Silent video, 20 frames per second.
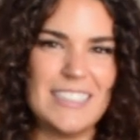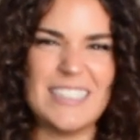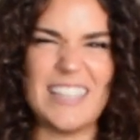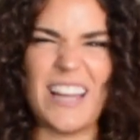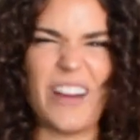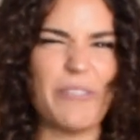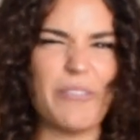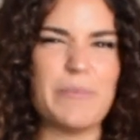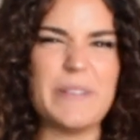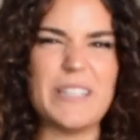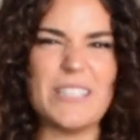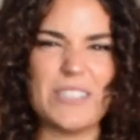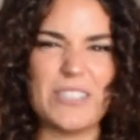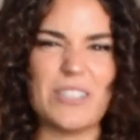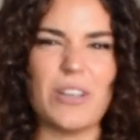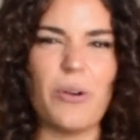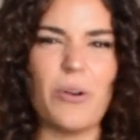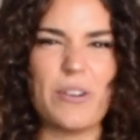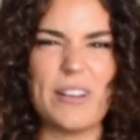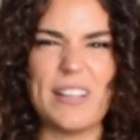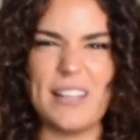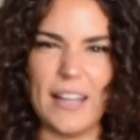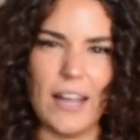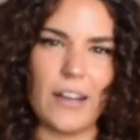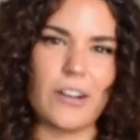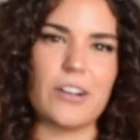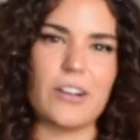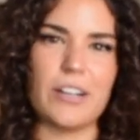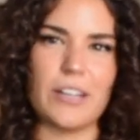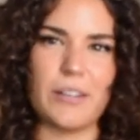That would be so
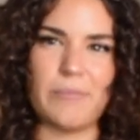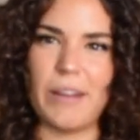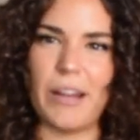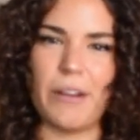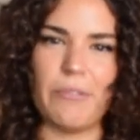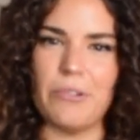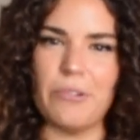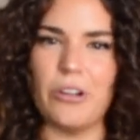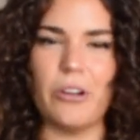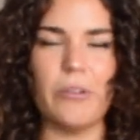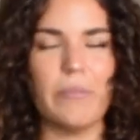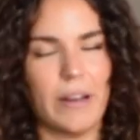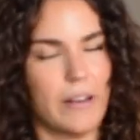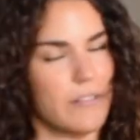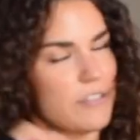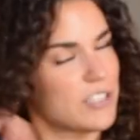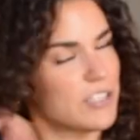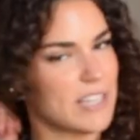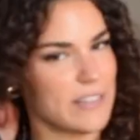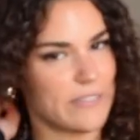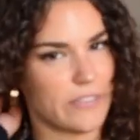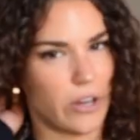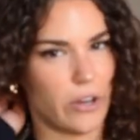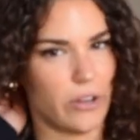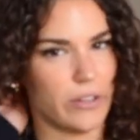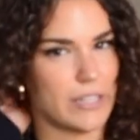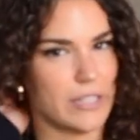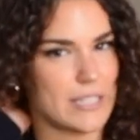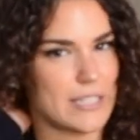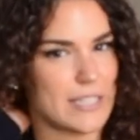cluttered in my room, and I would just have
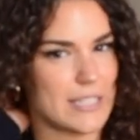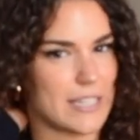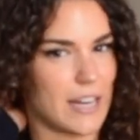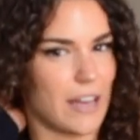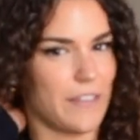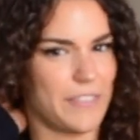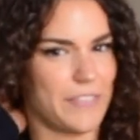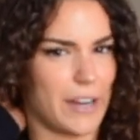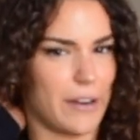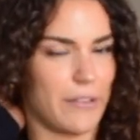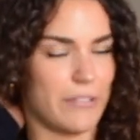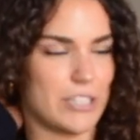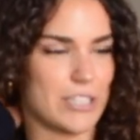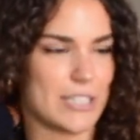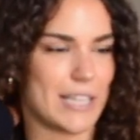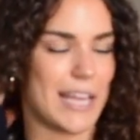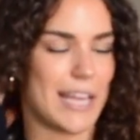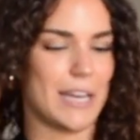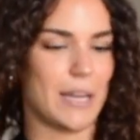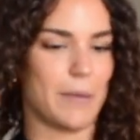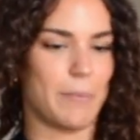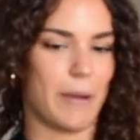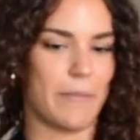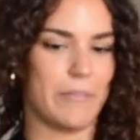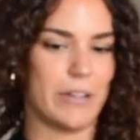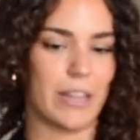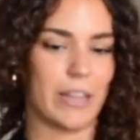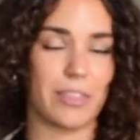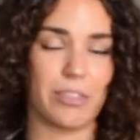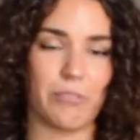all this stuff that I would just end up
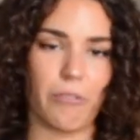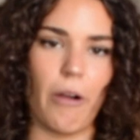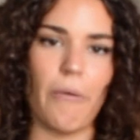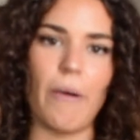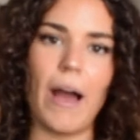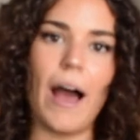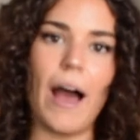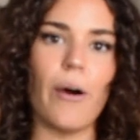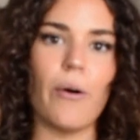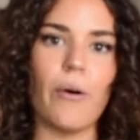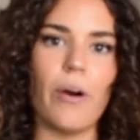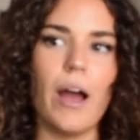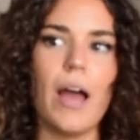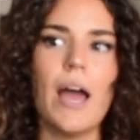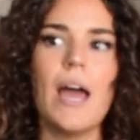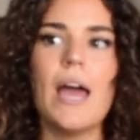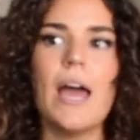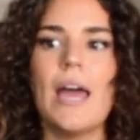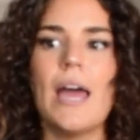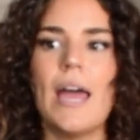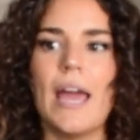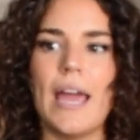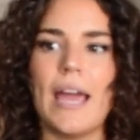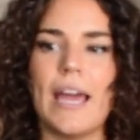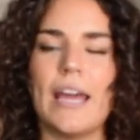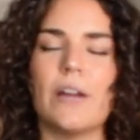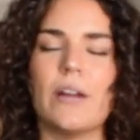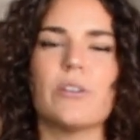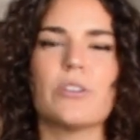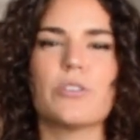having to throw out,
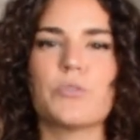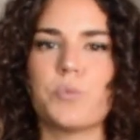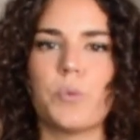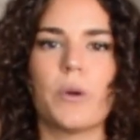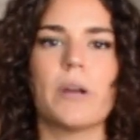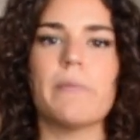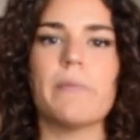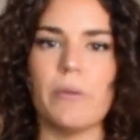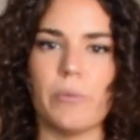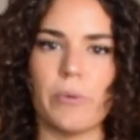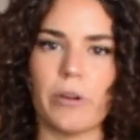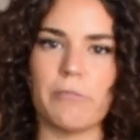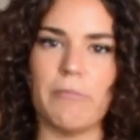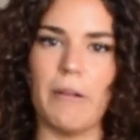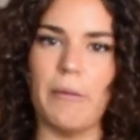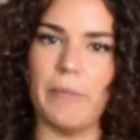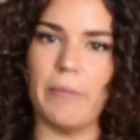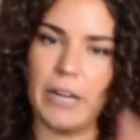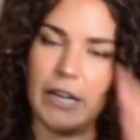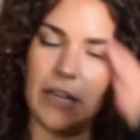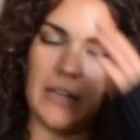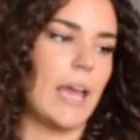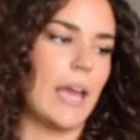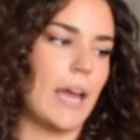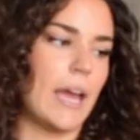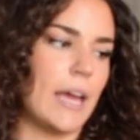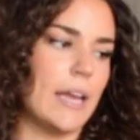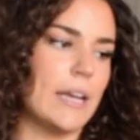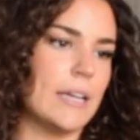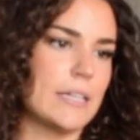and it just wouldn't be worth my money.
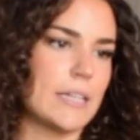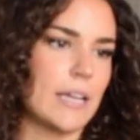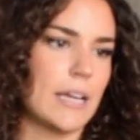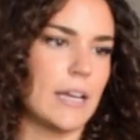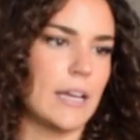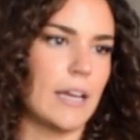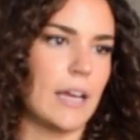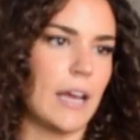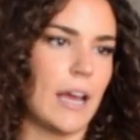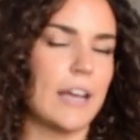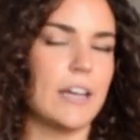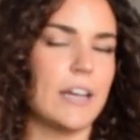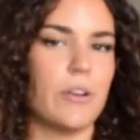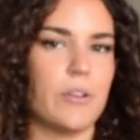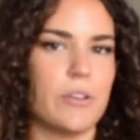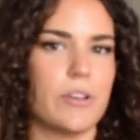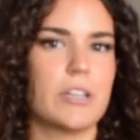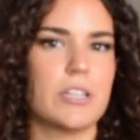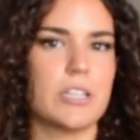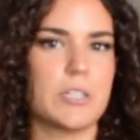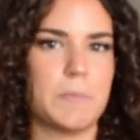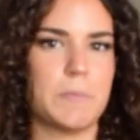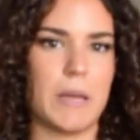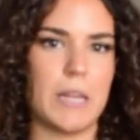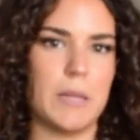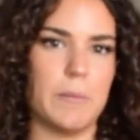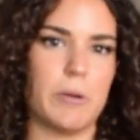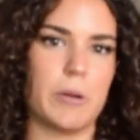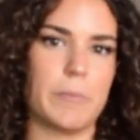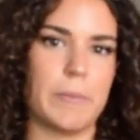And I know you can just buy
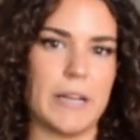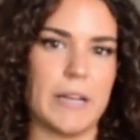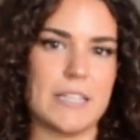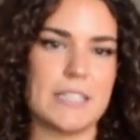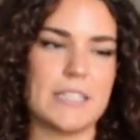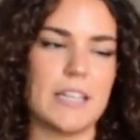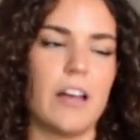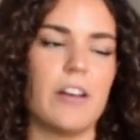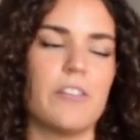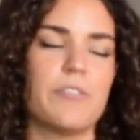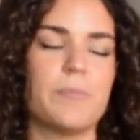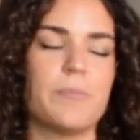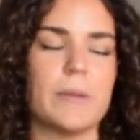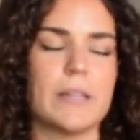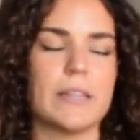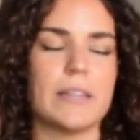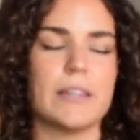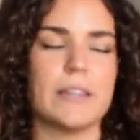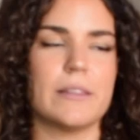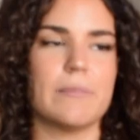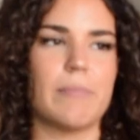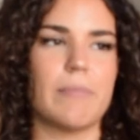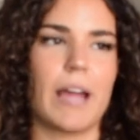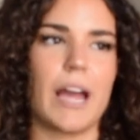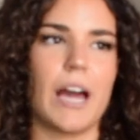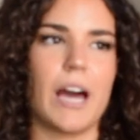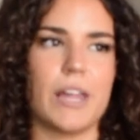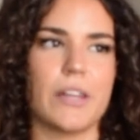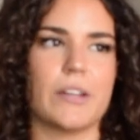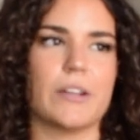the book by itself, but my
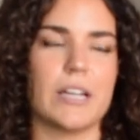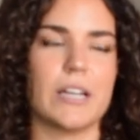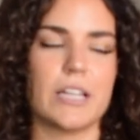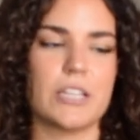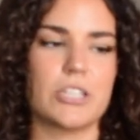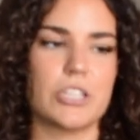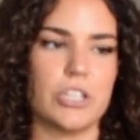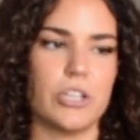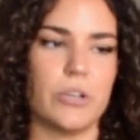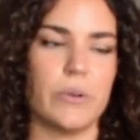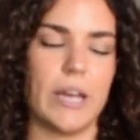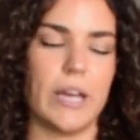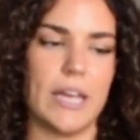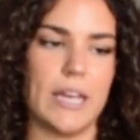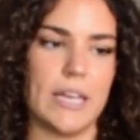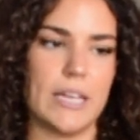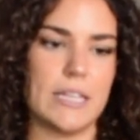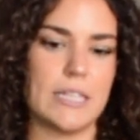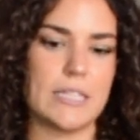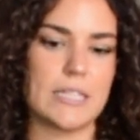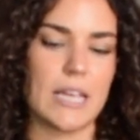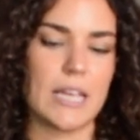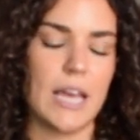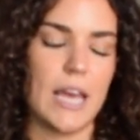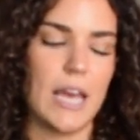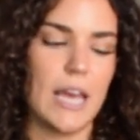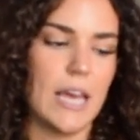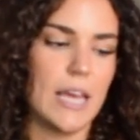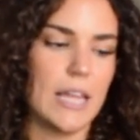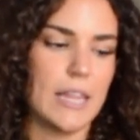other issue is
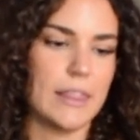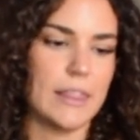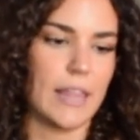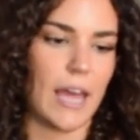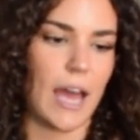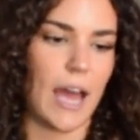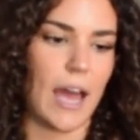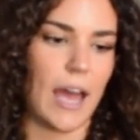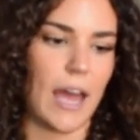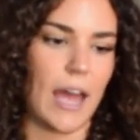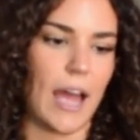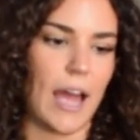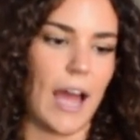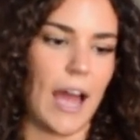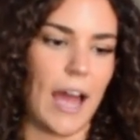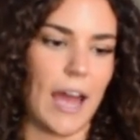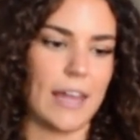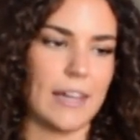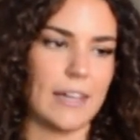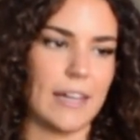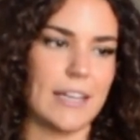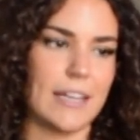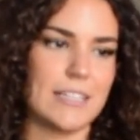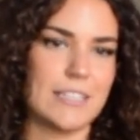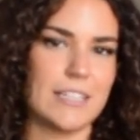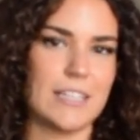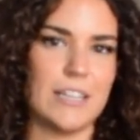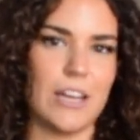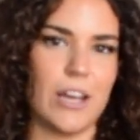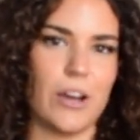that I like
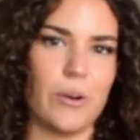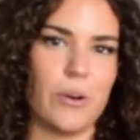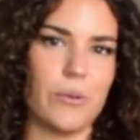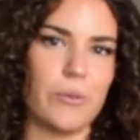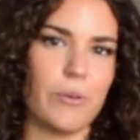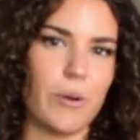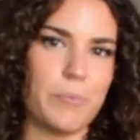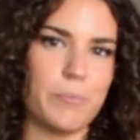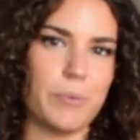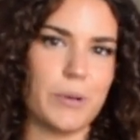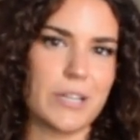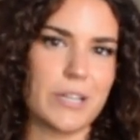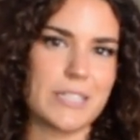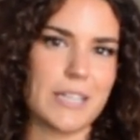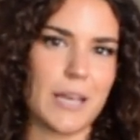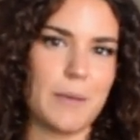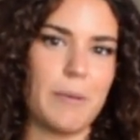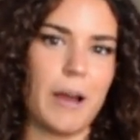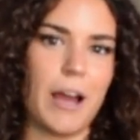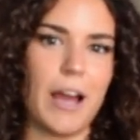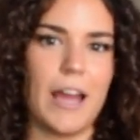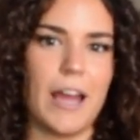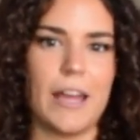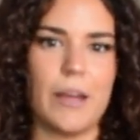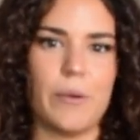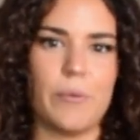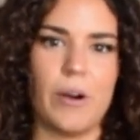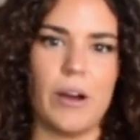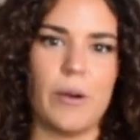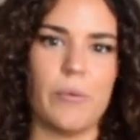to know what books I buy.
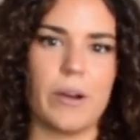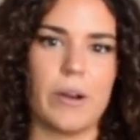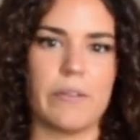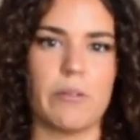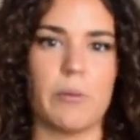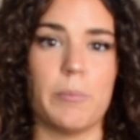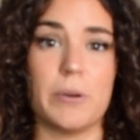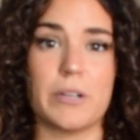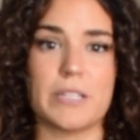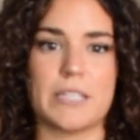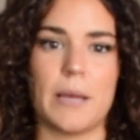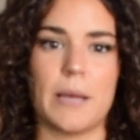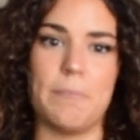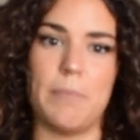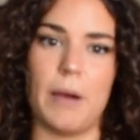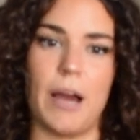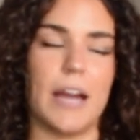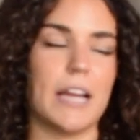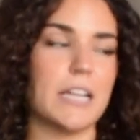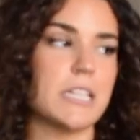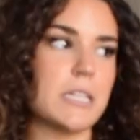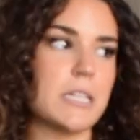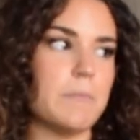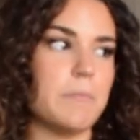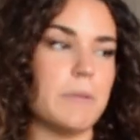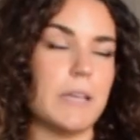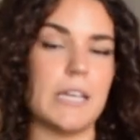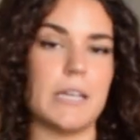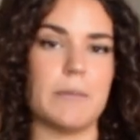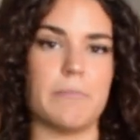I want whatever books I buy to
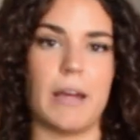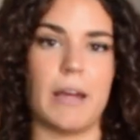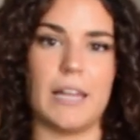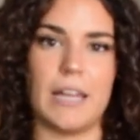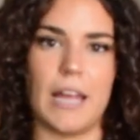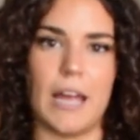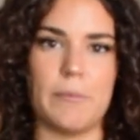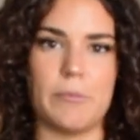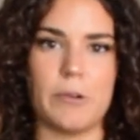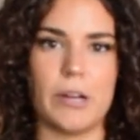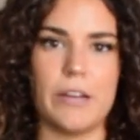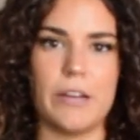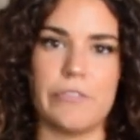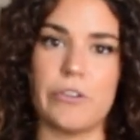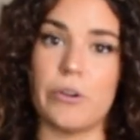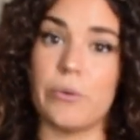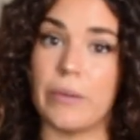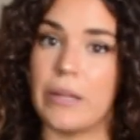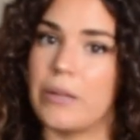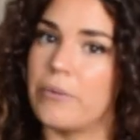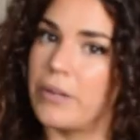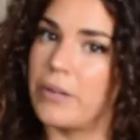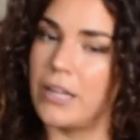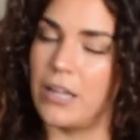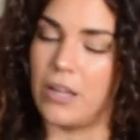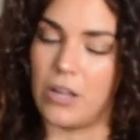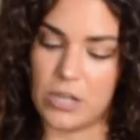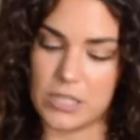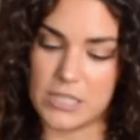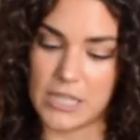be in my library for a really, really
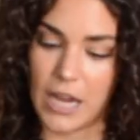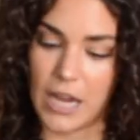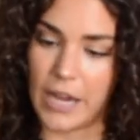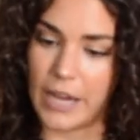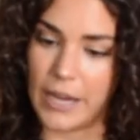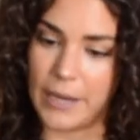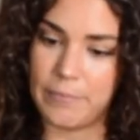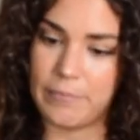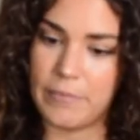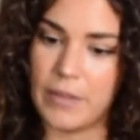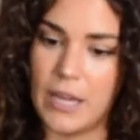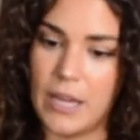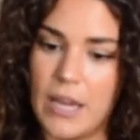long time.